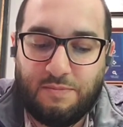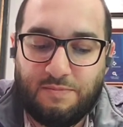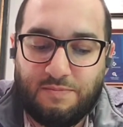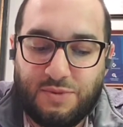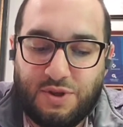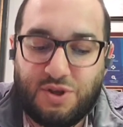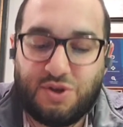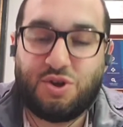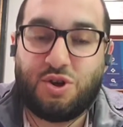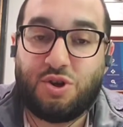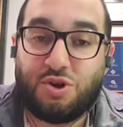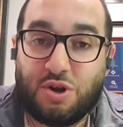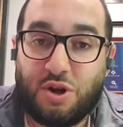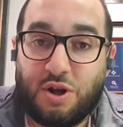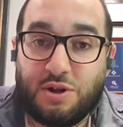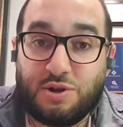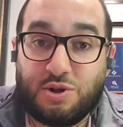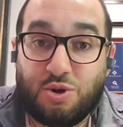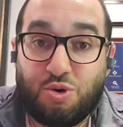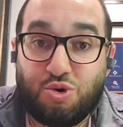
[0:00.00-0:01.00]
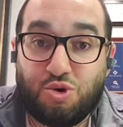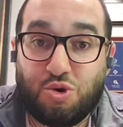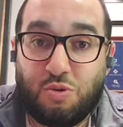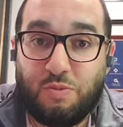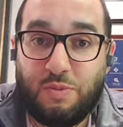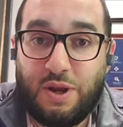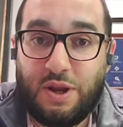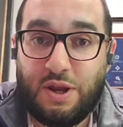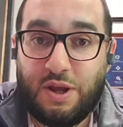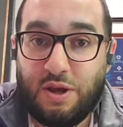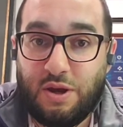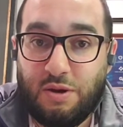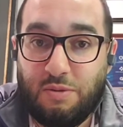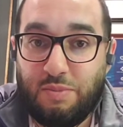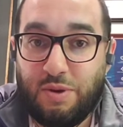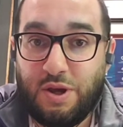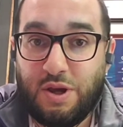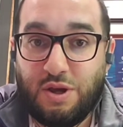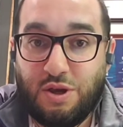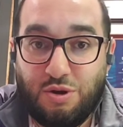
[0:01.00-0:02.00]
decision on social media
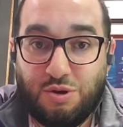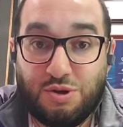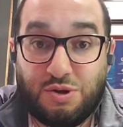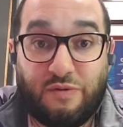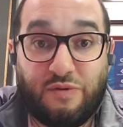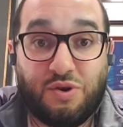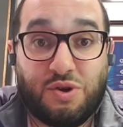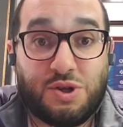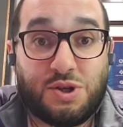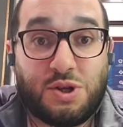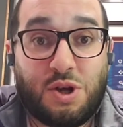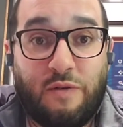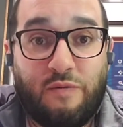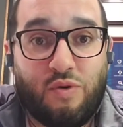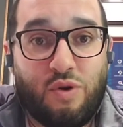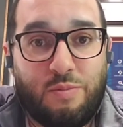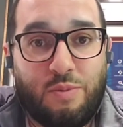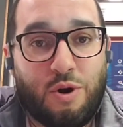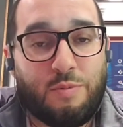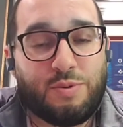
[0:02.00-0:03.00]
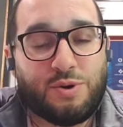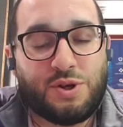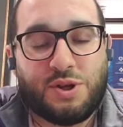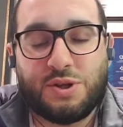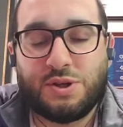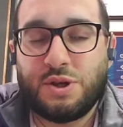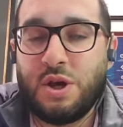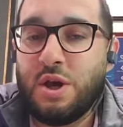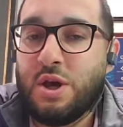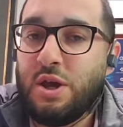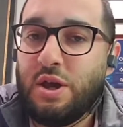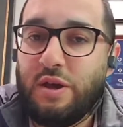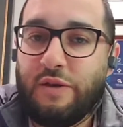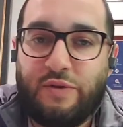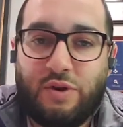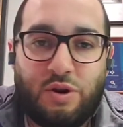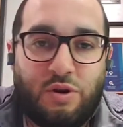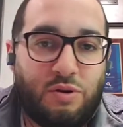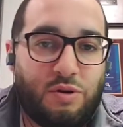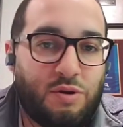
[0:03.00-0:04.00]
being used for discovery purposes. If you
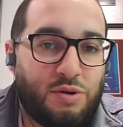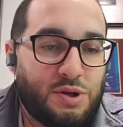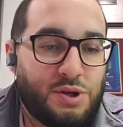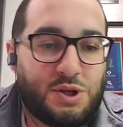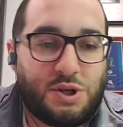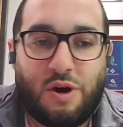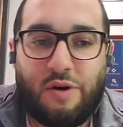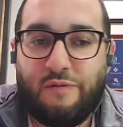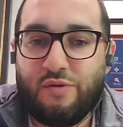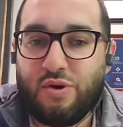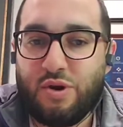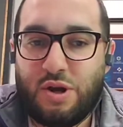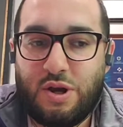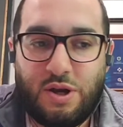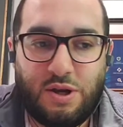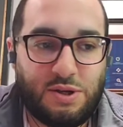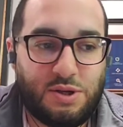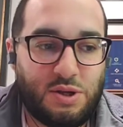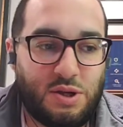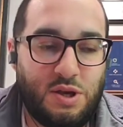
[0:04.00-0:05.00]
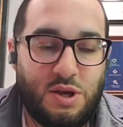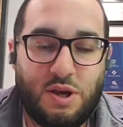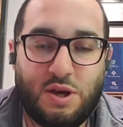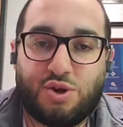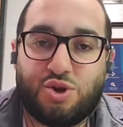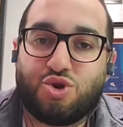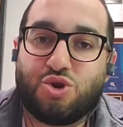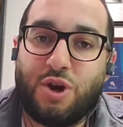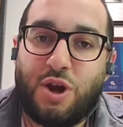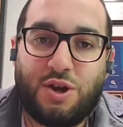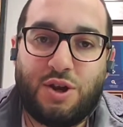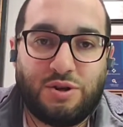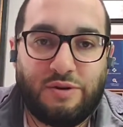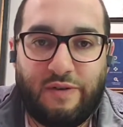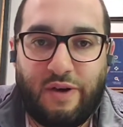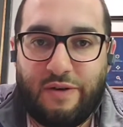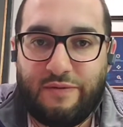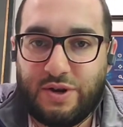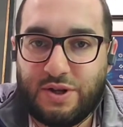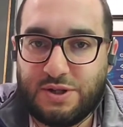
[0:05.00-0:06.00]
don't know, discovery is the exchange of
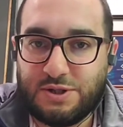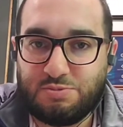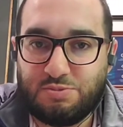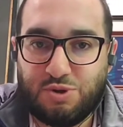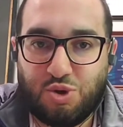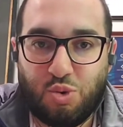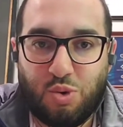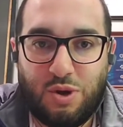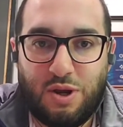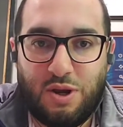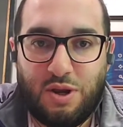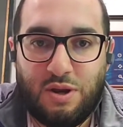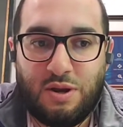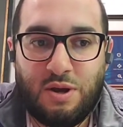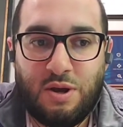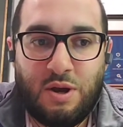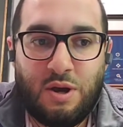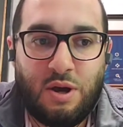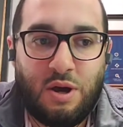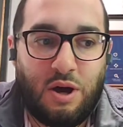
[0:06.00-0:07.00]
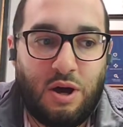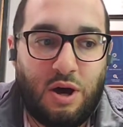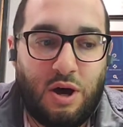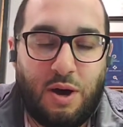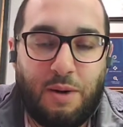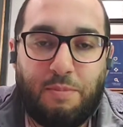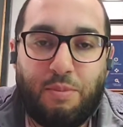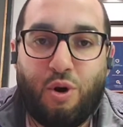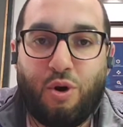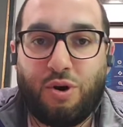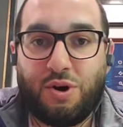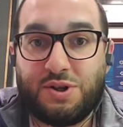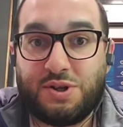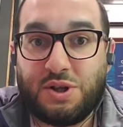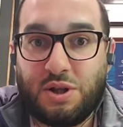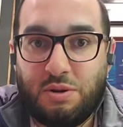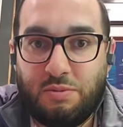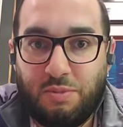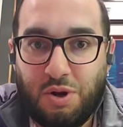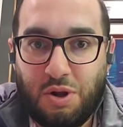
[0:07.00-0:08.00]
evidence between parties in
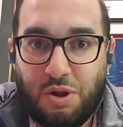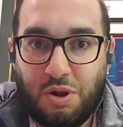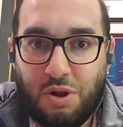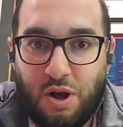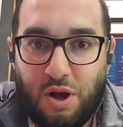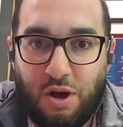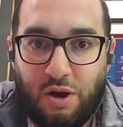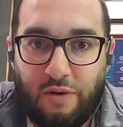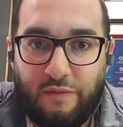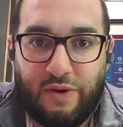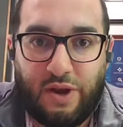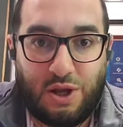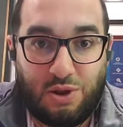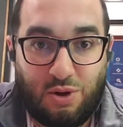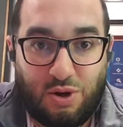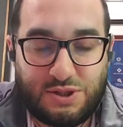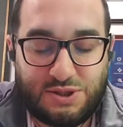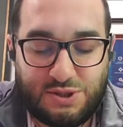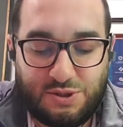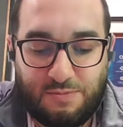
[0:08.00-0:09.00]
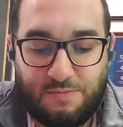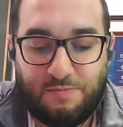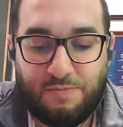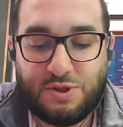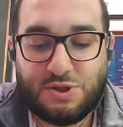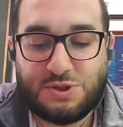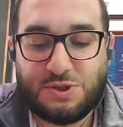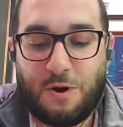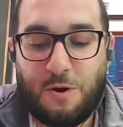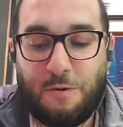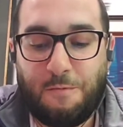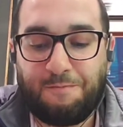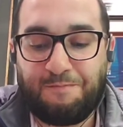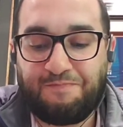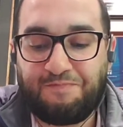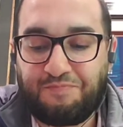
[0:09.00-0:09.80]
the middle of a lawsuit. So